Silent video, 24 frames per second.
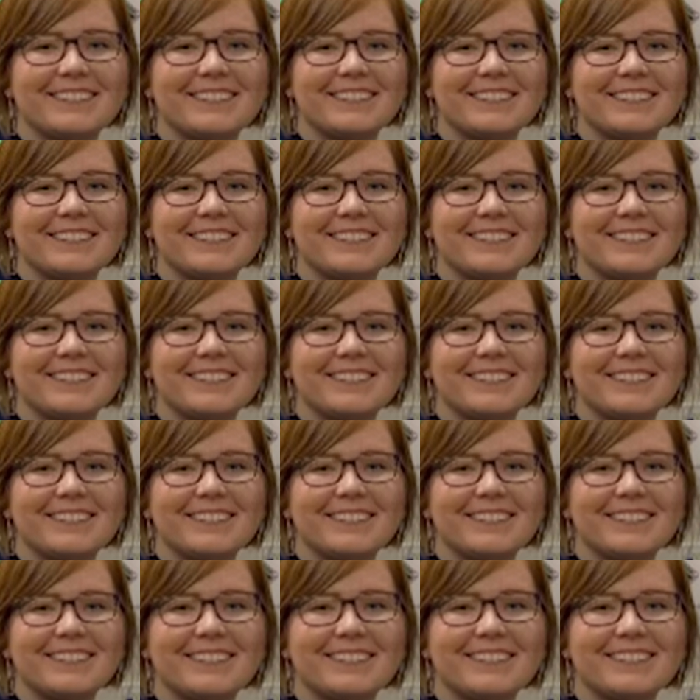
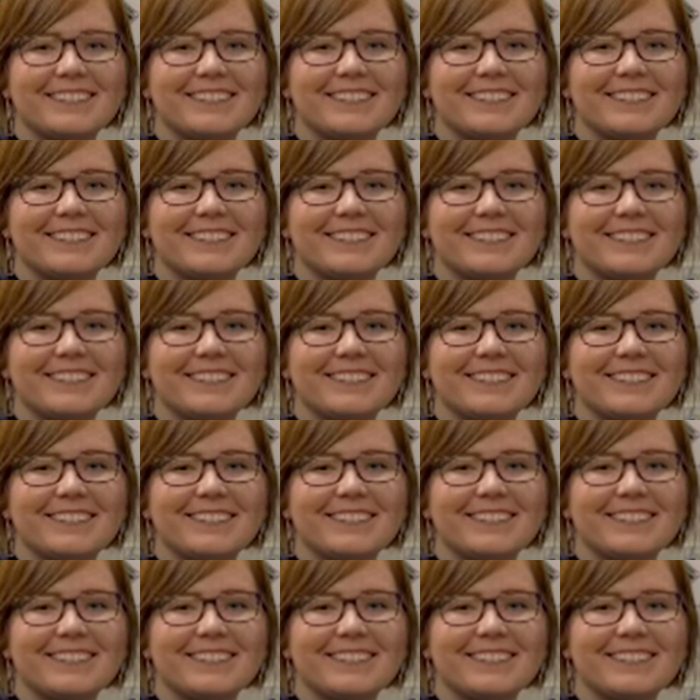Nobody speaks.